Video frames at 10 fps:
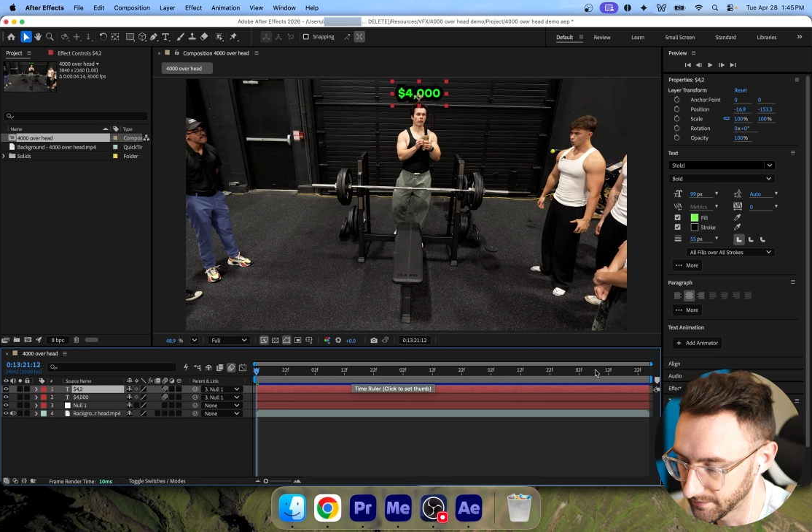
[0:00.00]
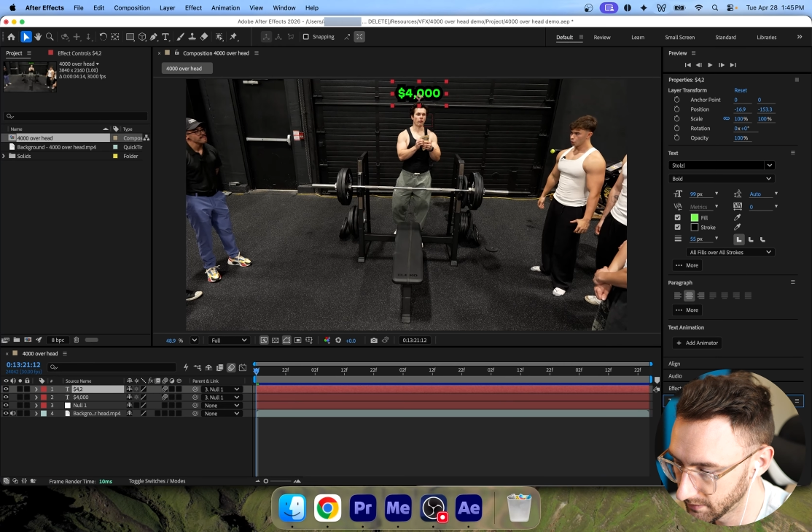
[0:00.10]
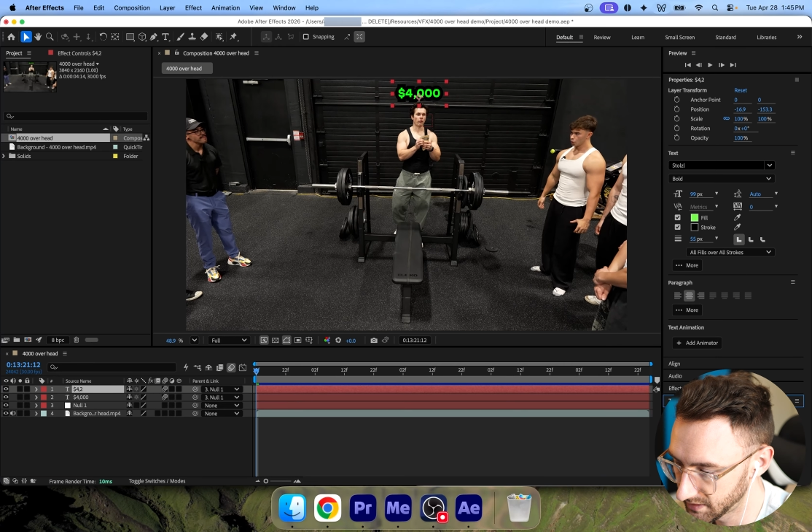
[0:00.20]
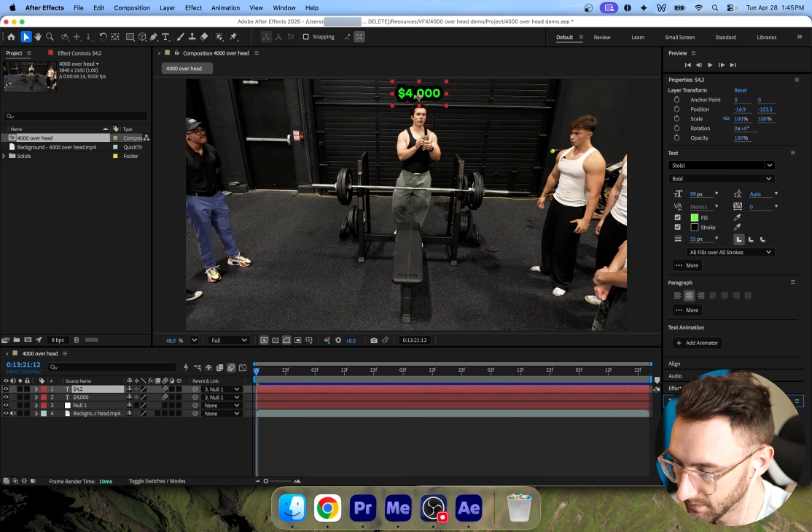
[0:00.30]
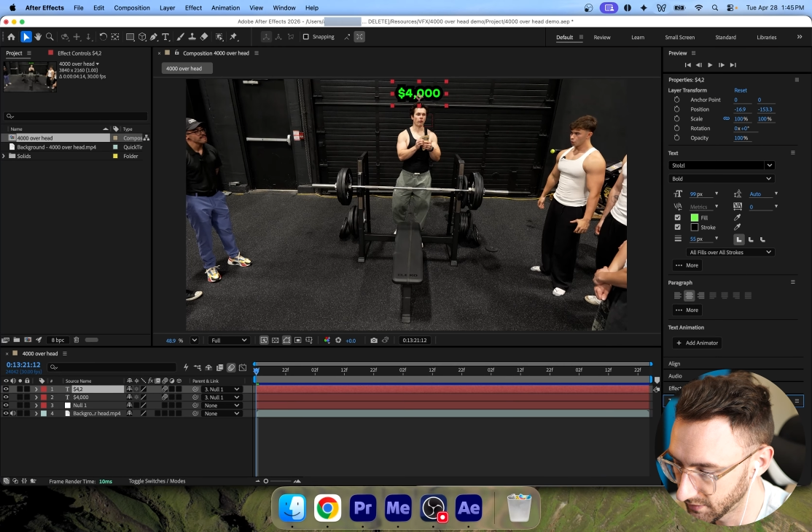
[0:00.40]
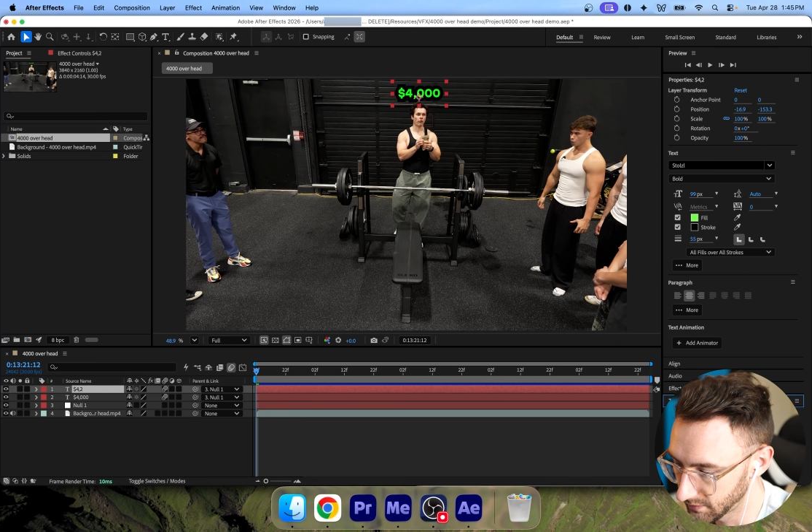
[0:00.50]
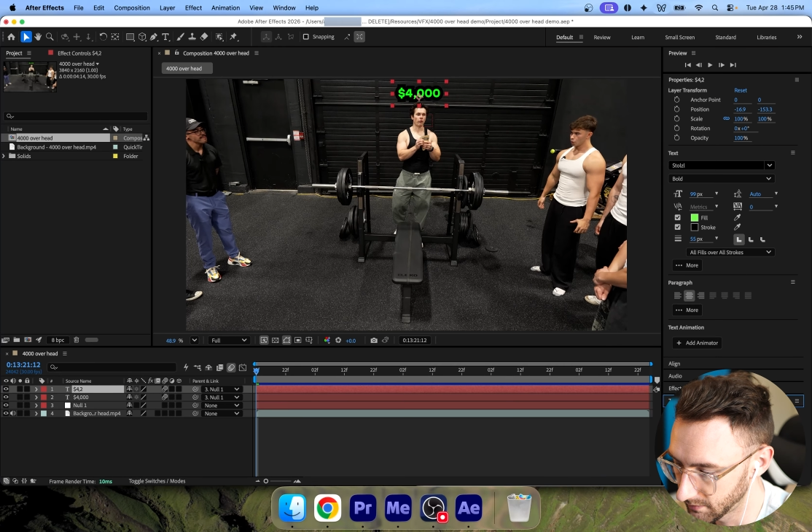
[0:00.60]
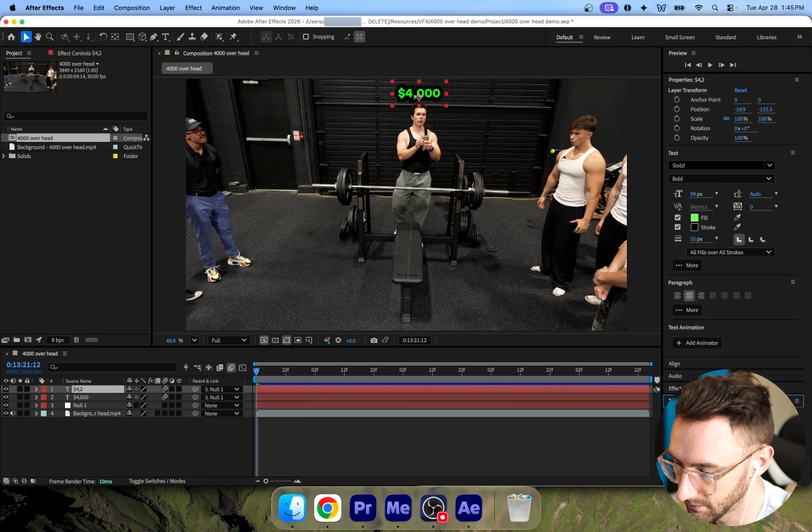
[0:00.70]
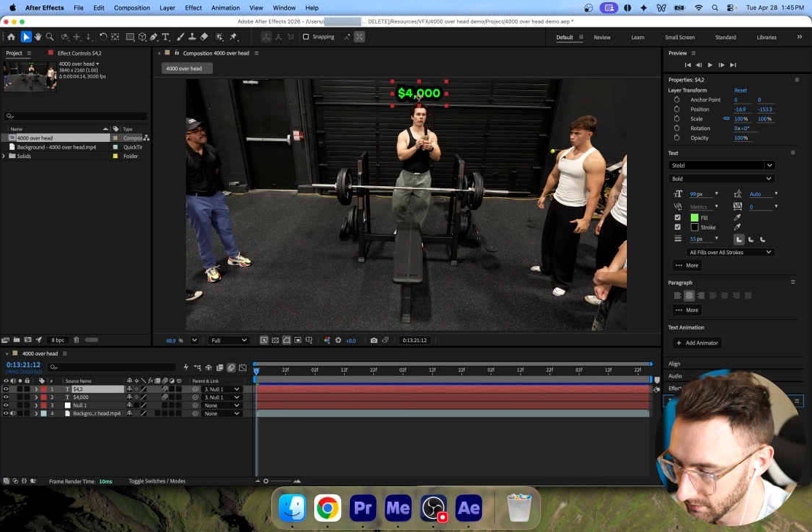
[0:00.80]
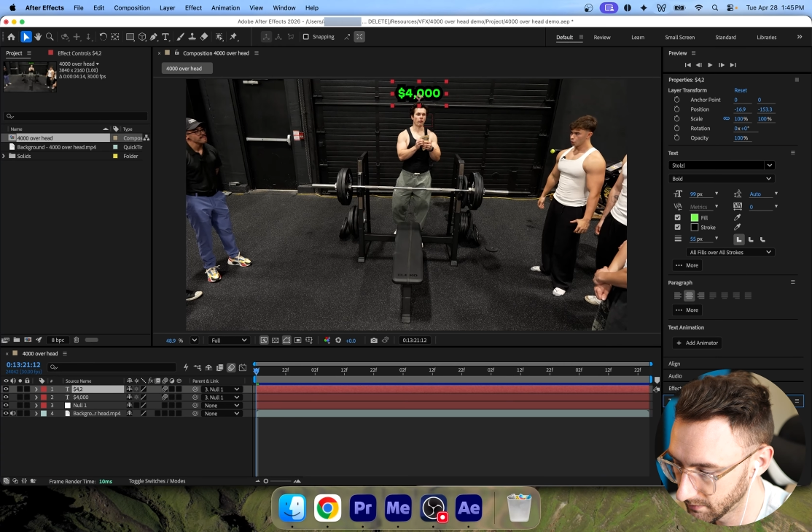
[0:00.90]
And this
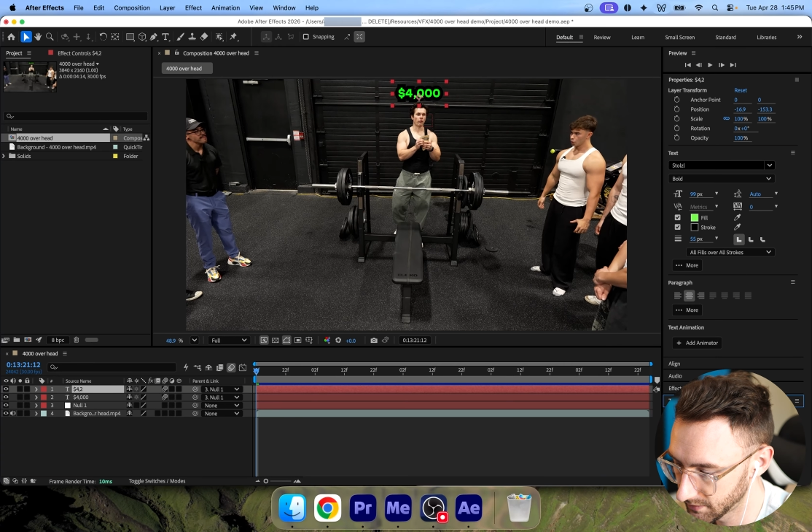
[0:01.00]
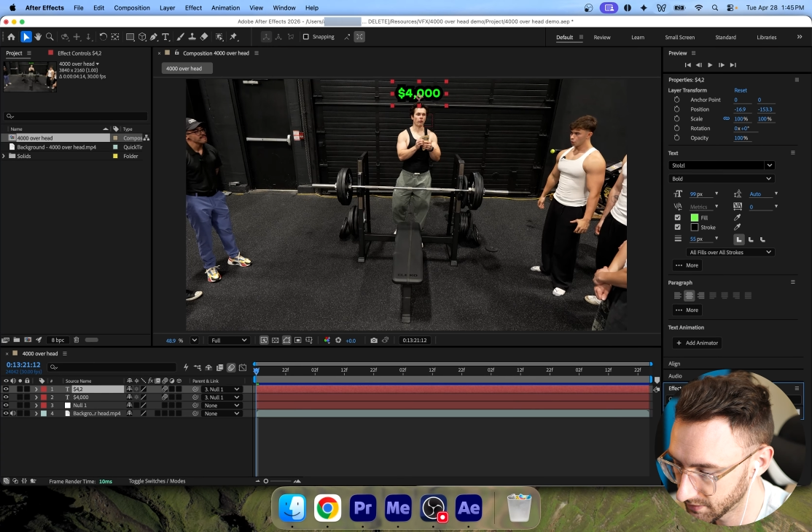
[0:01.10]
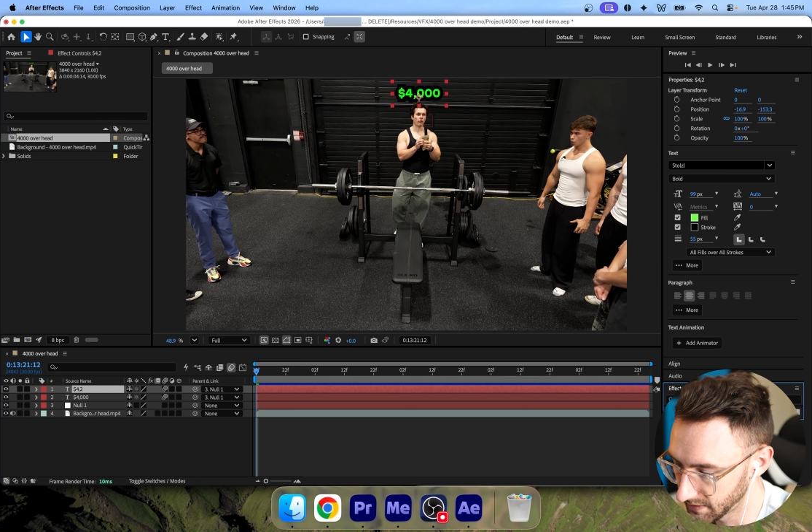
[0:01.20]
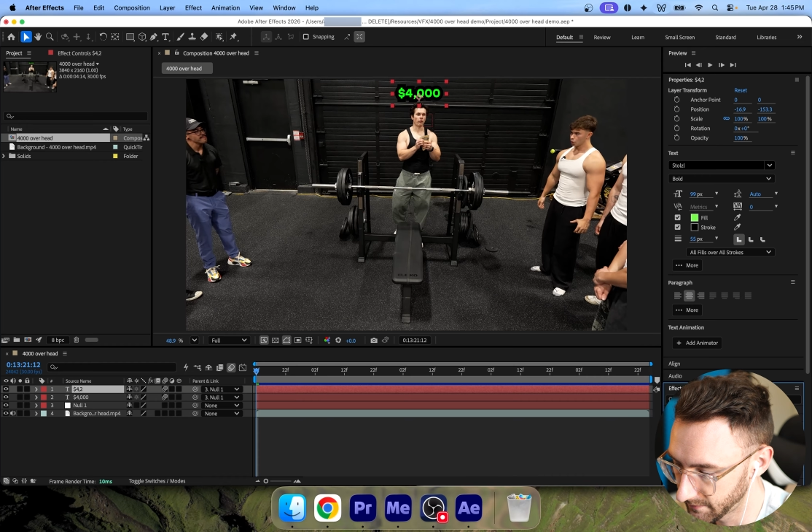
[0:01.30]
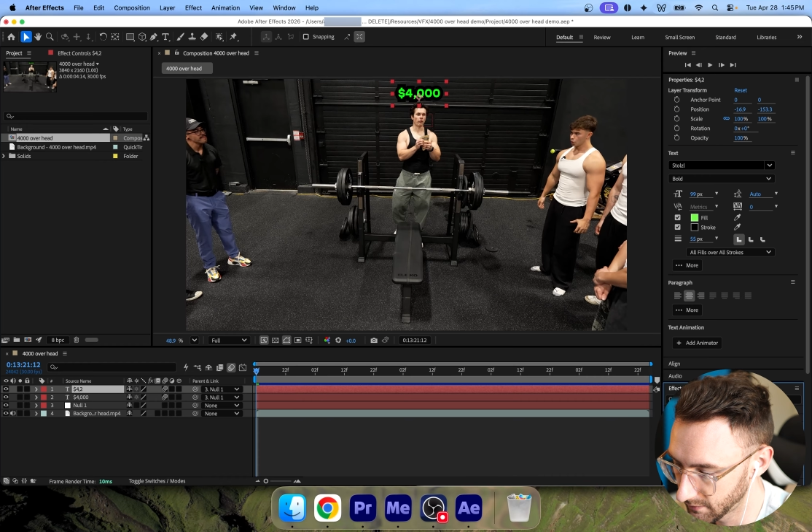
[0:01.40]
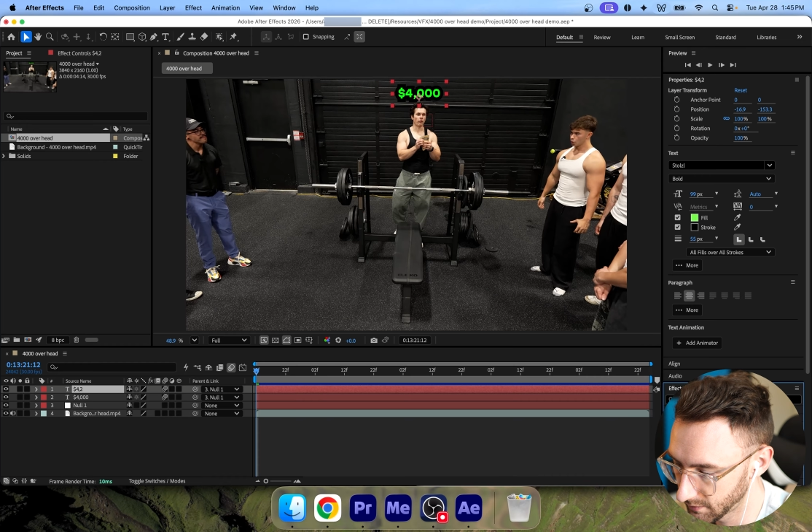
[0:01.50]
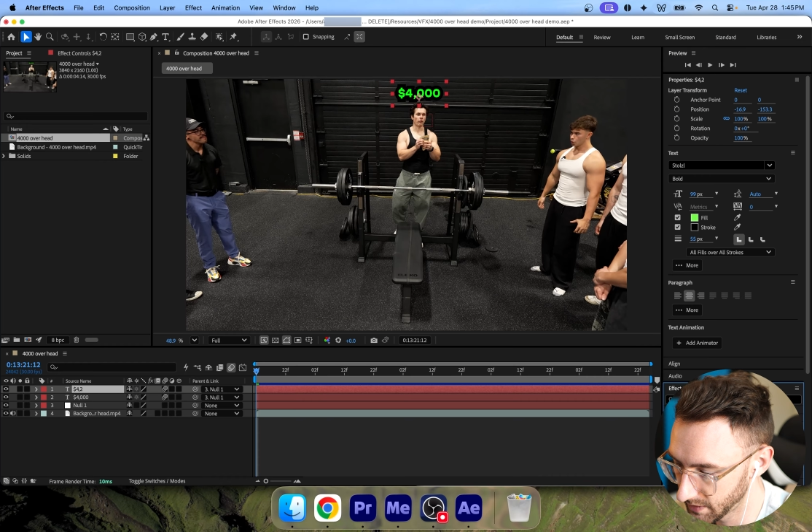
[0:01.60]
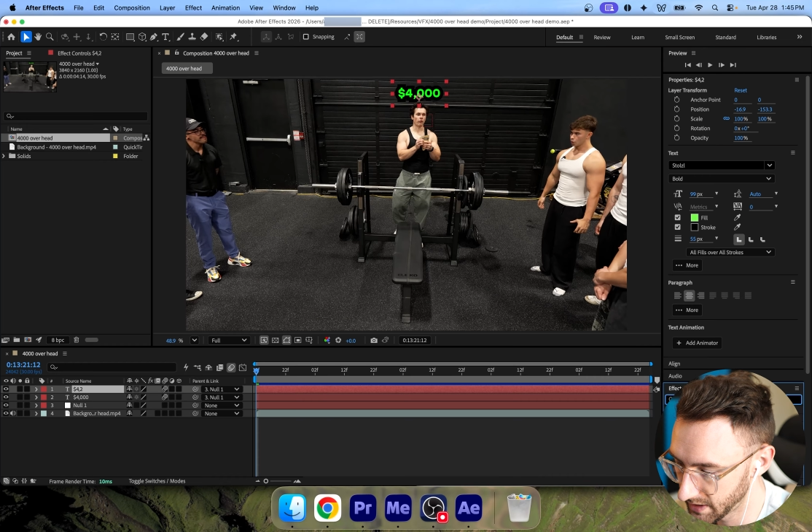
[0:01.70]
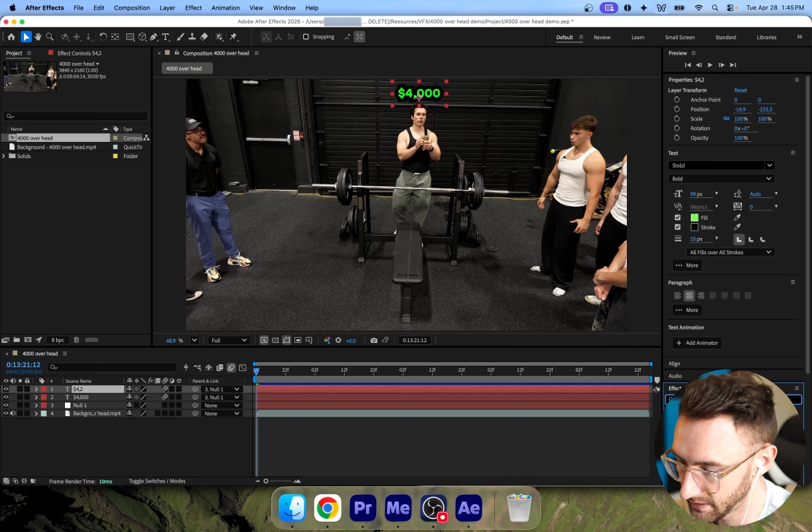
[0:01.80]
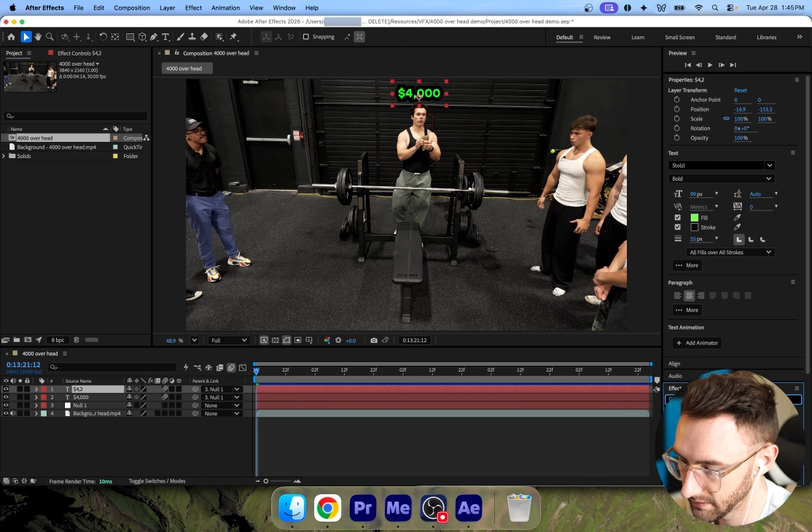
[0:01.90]
simple, straightforward
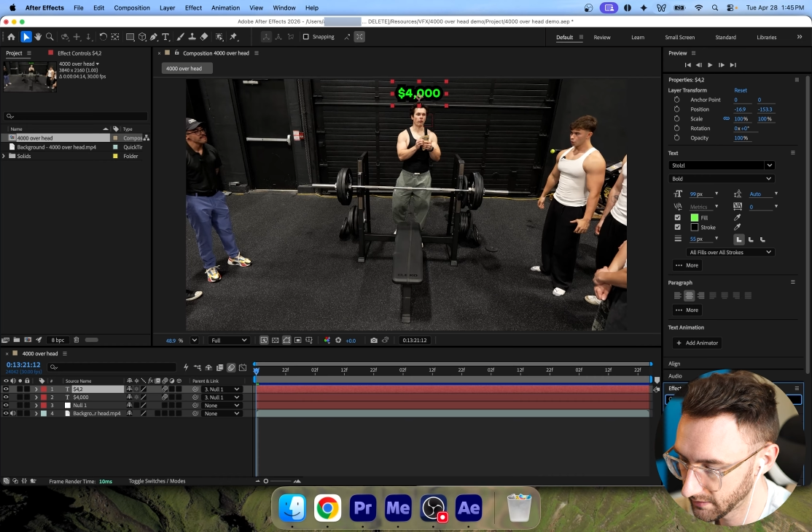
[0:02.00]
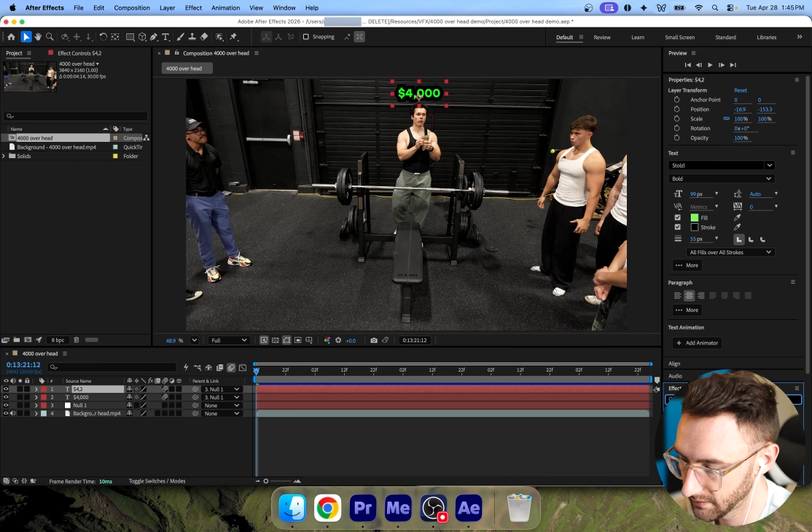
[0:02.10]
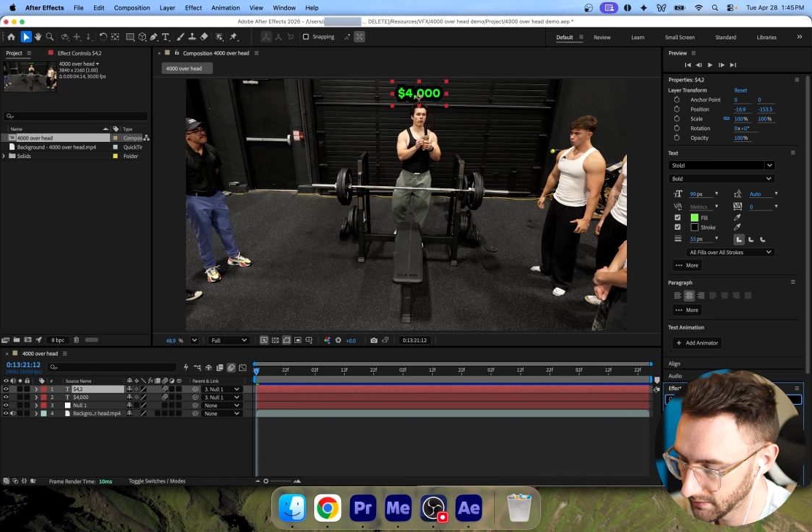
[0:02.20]
way